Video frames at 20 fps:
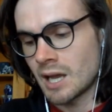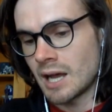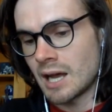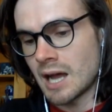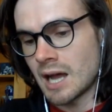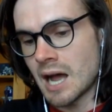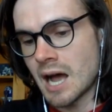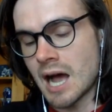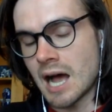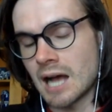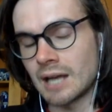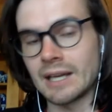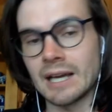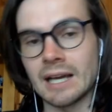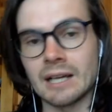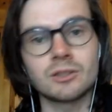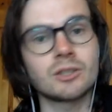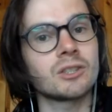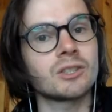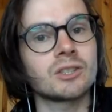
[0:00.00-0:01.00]
Uh,
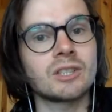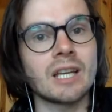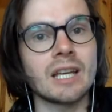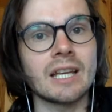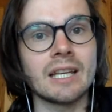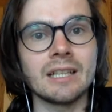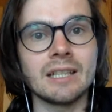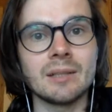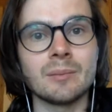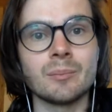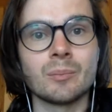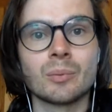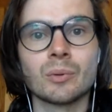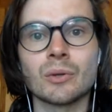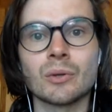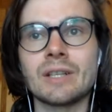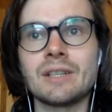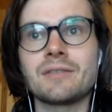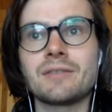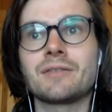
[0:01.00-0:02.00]
now, just a
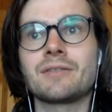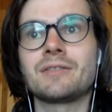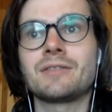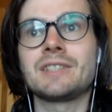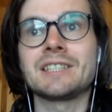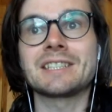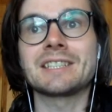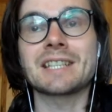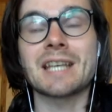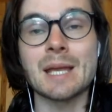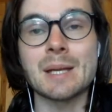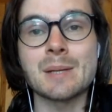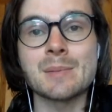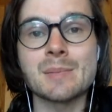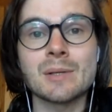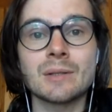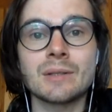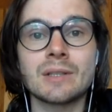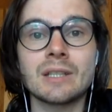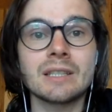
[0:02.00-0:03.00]
brief
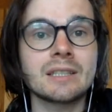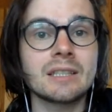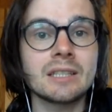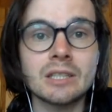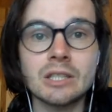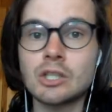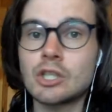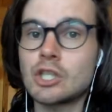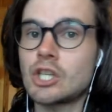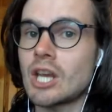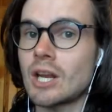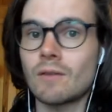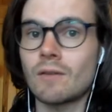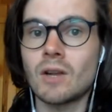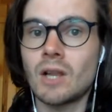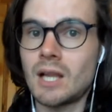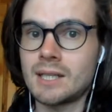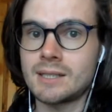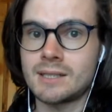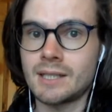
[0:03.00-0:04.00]
disclaimer. This is
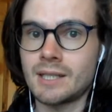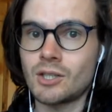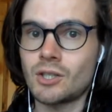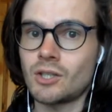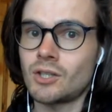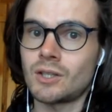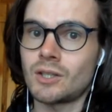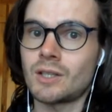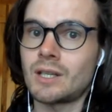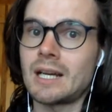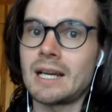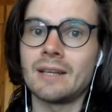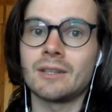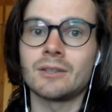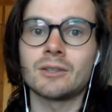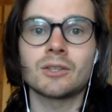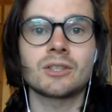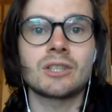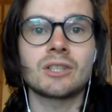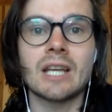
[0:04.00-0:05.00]
generalization. I
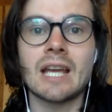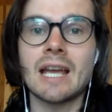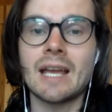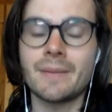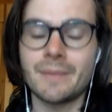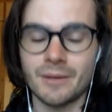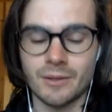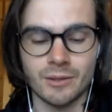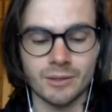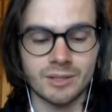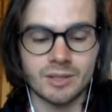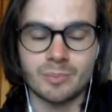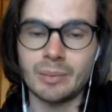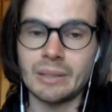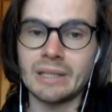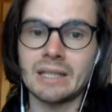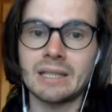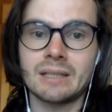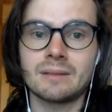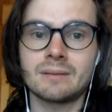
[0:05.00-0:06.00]
understand there are
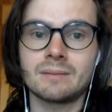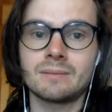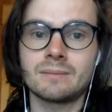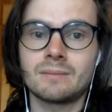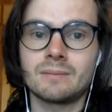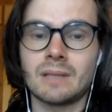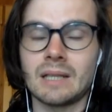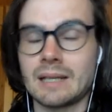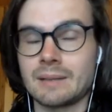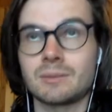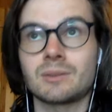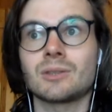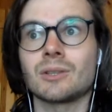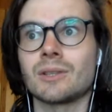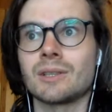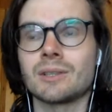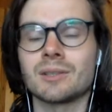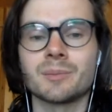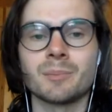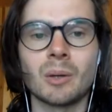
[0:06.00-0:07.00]
split, like,
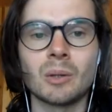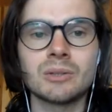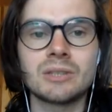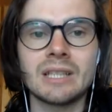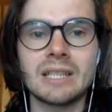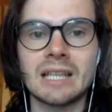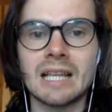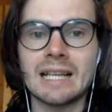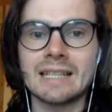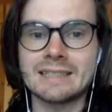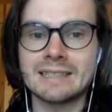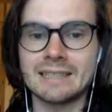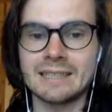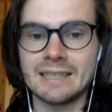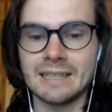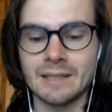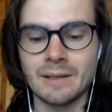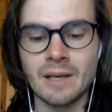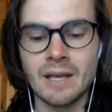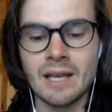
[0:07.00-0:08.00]
sorry, there's
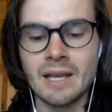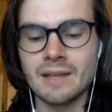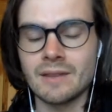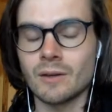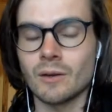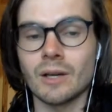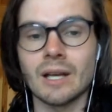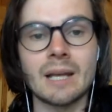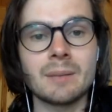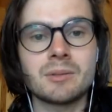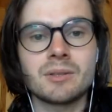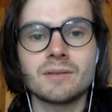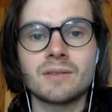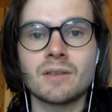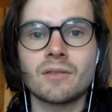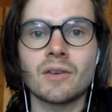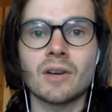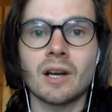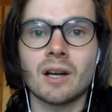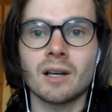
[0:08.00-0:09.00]
multi-classing. There are heaps of
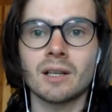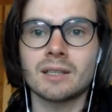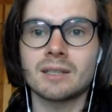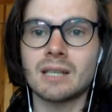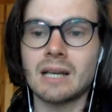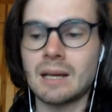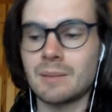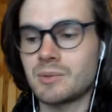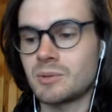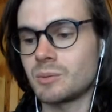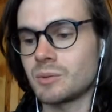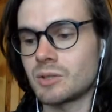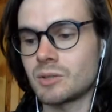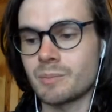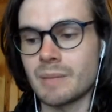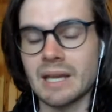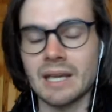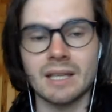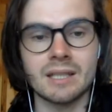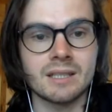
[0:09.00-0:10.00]
different archetypes
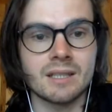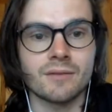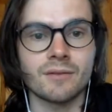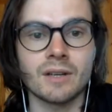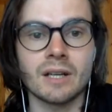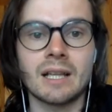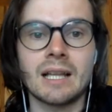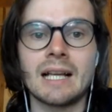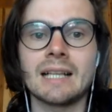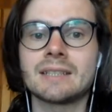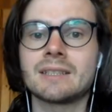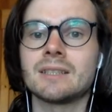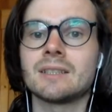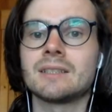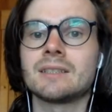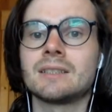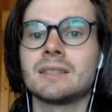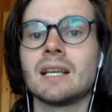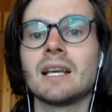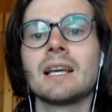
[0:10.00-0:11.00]
which make different
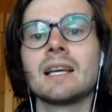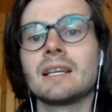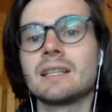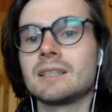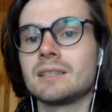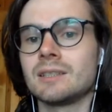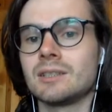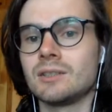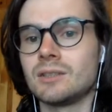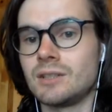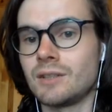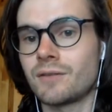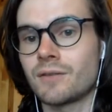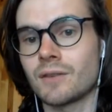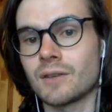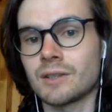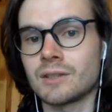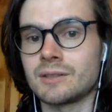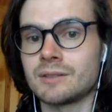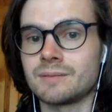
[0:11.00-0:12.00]
classes
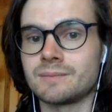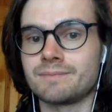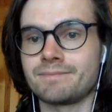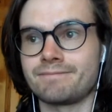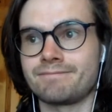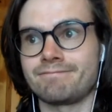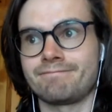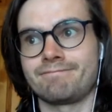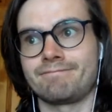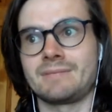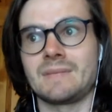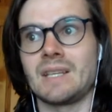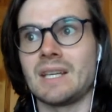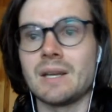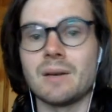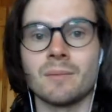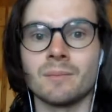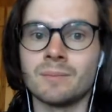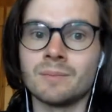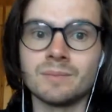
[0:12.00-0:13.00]
different
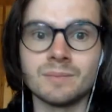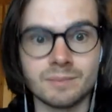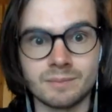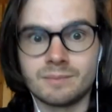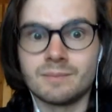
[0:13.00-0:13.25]
in